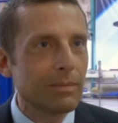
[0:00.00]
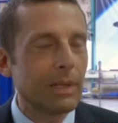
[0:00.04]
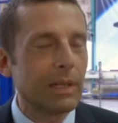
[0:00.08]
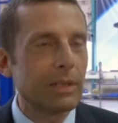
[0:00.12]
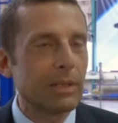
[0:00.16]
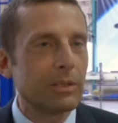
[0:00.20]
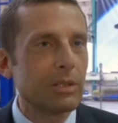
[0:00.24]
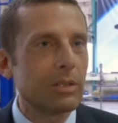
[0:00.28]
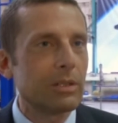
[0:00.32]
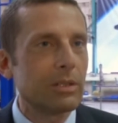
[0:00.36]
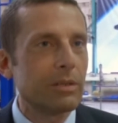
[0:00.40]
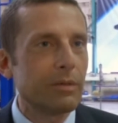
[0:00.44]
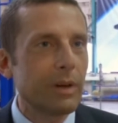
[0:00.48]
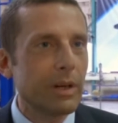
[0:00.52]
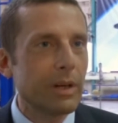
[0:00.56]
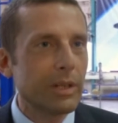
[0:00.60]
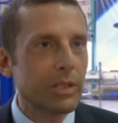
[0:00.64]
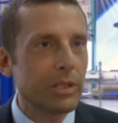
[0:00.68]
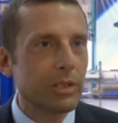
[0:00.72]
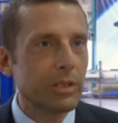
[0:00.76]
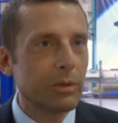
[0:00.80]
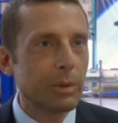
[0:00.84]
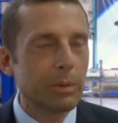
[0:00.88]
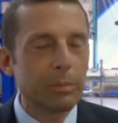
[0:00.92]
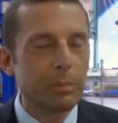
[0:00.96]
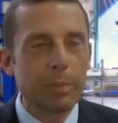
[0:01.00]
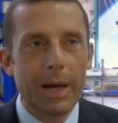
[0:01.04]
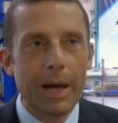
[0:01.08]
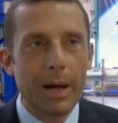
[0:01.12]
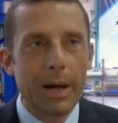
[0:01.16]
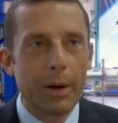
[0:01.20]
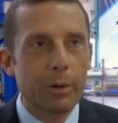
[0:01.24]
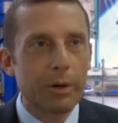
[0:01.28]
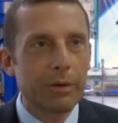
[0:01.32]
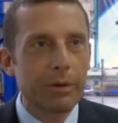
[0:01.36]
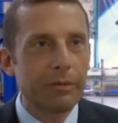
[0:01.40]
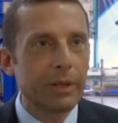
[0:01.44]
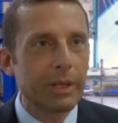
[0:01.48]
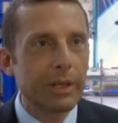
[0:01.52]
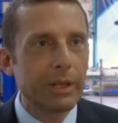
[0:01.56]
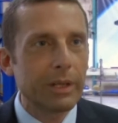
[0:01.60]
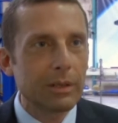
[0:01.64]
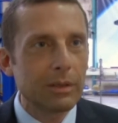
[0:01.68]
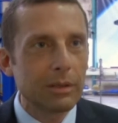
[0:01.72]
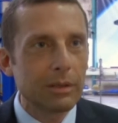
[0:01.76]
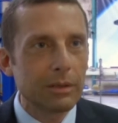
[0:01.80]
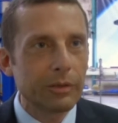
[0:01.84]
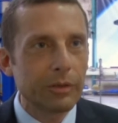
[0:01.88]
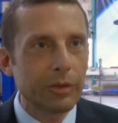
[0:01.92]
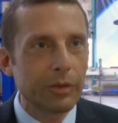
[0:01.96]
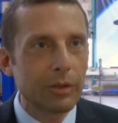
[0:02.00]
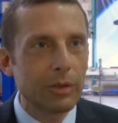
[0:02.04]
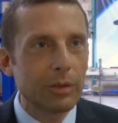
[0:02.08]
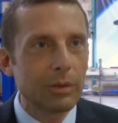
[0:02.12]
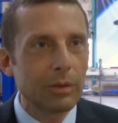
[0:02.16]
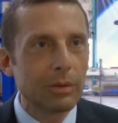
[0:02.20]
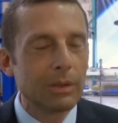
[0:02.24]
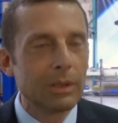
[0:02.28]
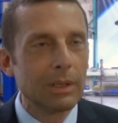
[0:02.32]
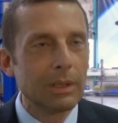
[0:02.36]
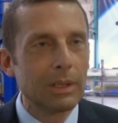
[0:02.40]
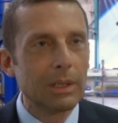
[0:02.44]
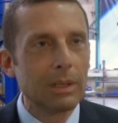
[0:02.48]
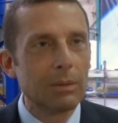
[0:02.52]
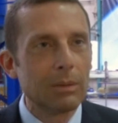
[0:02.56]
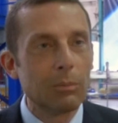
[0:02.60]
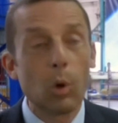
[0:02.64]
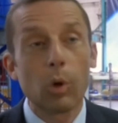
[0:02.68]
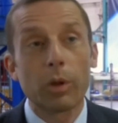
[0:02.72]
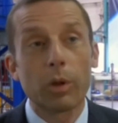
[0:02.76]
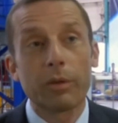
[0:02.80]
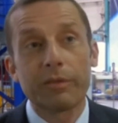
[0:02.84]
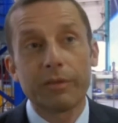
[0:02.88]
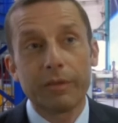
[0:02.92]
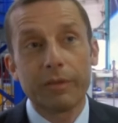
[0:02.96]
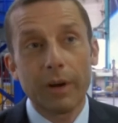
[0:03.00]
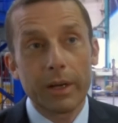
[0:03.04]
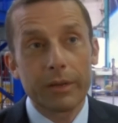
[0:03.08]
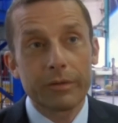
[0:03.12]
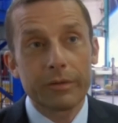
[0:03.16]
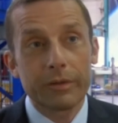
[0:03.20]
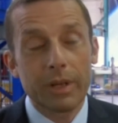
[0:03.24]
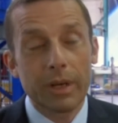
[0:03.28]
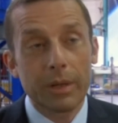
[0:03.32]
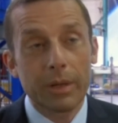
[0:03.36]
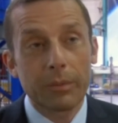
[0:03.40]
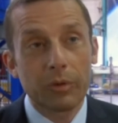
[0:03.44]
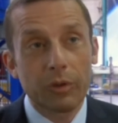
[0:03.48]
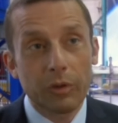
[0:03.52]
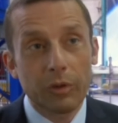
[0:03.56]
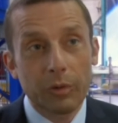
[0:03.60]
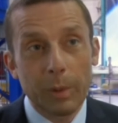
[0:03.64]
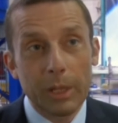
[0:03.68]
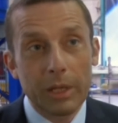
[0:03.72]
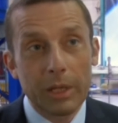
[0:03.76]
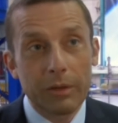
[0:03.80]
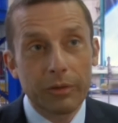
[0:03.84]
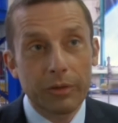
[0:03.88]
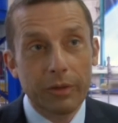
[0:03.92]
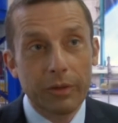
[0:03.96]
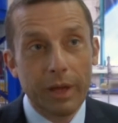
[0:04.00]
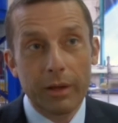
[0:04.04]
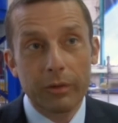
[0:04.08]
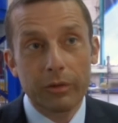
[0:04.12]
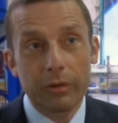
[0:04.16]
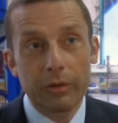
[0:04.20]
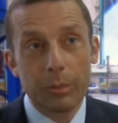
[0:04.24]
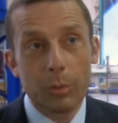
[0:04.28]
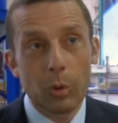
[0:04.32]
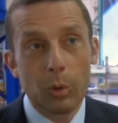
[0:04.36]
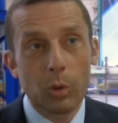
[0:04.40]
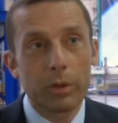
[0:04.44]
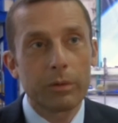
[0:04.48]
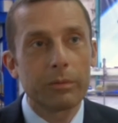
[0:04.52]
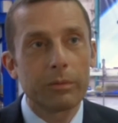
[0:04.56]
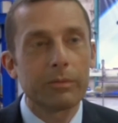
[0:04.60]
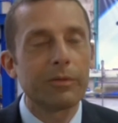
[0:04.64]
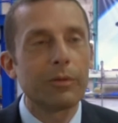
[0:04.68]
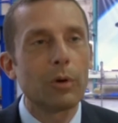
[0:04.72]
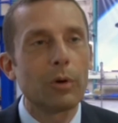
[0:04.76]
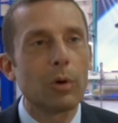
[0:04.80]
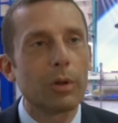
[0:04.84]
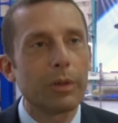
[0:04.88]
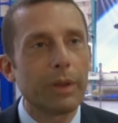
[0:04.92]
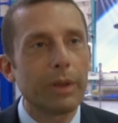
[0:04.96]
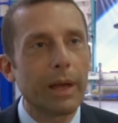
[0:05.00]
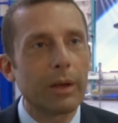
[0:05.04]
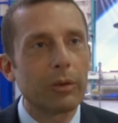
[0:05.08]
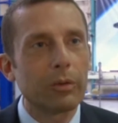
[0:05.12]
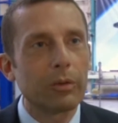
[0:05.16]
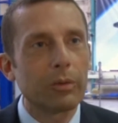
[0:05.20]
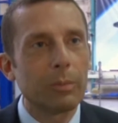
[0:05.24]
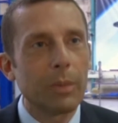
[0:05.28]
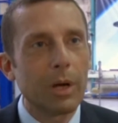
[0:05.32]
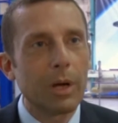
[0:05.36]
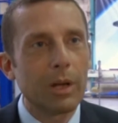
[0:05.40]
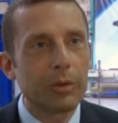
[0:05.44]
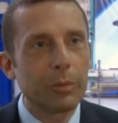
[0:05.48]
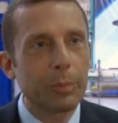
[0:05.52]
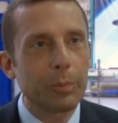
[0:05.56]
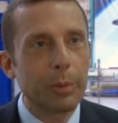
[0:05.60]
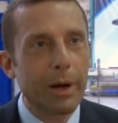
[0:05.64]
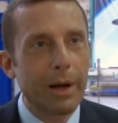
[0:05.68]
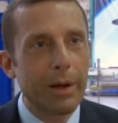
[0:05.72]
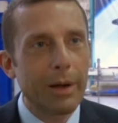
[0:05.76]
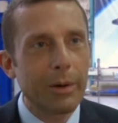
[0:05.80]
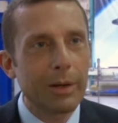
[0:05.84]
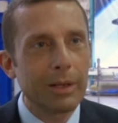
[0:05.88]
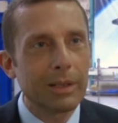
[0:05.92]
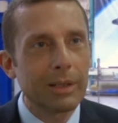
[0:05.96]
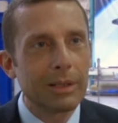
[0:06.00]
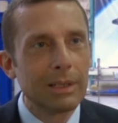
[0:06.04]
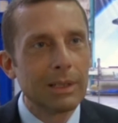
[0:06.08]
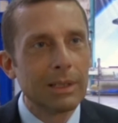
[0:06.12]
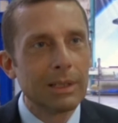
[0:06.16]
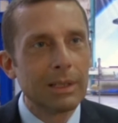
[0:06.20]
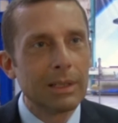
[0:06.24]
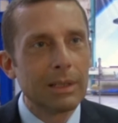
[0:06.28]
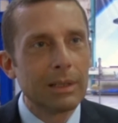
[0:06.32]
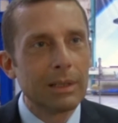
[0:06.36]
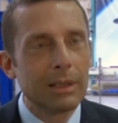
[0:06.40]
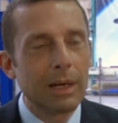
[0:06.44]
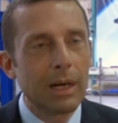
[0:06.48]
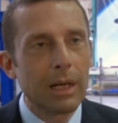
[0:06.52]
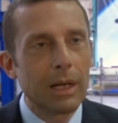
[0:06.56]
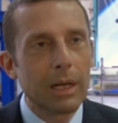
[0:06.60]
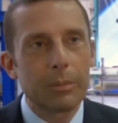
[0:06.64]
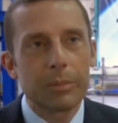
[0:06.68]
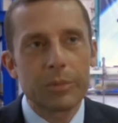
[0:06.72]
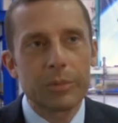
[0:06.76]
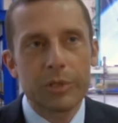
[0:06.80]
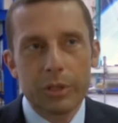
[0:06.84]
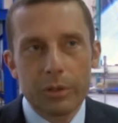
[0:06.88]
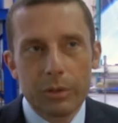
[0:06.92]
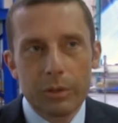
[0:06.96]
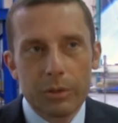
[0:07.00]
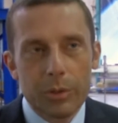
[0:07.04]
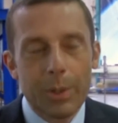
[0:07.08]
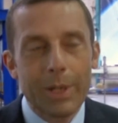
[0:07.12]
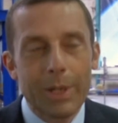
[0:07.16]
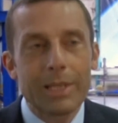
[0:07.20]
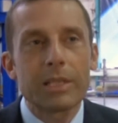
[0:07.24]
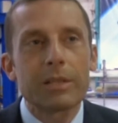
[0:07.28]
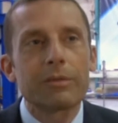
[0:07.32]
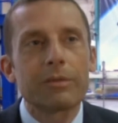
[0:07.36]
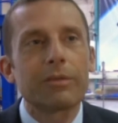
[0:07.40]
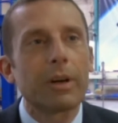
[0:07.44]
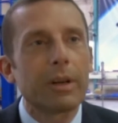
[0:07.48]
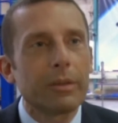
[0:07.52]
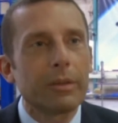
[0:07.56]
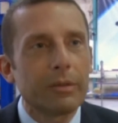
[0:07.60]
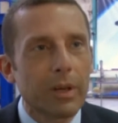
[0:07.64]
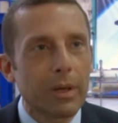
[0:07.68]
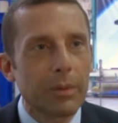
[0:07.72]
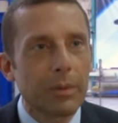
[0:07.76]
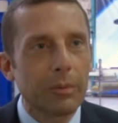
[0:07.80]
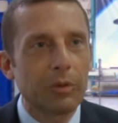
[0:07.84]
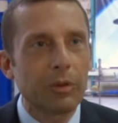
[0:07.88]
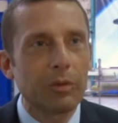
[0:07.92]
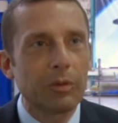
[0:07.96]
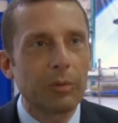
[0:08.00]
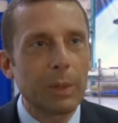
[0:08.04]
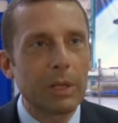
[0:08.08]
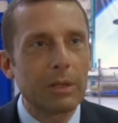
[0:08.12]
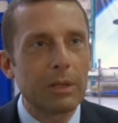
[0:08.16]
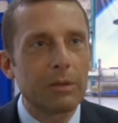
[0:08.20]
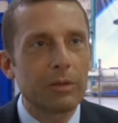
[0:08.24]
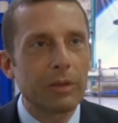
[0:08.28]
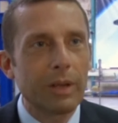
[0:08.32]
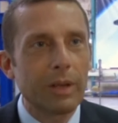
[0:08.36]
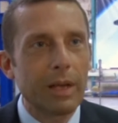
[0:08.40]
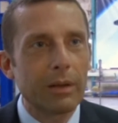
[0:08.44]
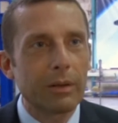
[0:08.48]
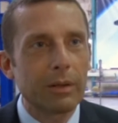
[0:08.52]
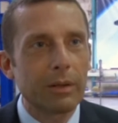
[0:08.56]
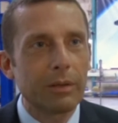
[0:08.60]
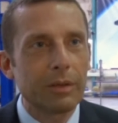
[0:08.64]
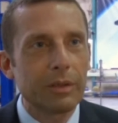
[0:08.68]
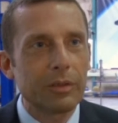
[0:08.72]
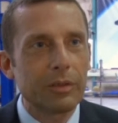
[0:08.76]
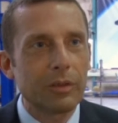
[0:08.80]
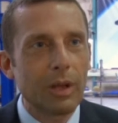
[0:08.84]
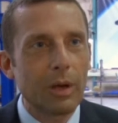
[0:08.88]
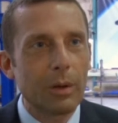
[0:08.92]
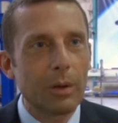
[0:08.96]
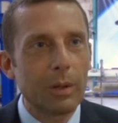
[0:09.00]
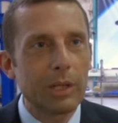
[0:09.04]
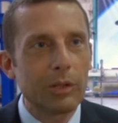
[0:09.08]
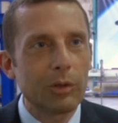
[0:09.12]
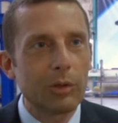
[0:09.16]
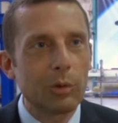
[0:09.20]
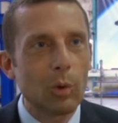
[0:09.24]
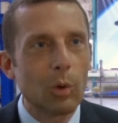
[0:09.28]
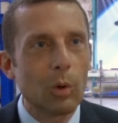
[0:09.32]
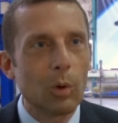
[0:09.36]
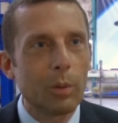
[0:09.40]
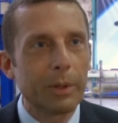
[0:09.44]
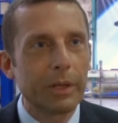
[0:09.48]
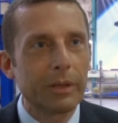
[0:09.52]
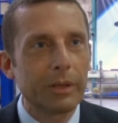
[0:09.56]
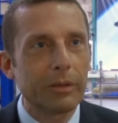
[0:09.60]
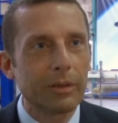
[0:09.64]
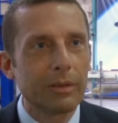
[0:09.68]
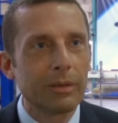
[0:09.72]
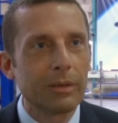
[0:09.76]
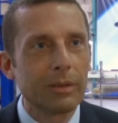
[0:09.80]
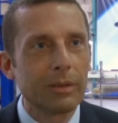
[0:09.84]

It's a device that would power a vehicle to more than five times the speed of sound, so more than 4,000 miles per hour, and up to 25 times the speed of sound if it's going into orbit.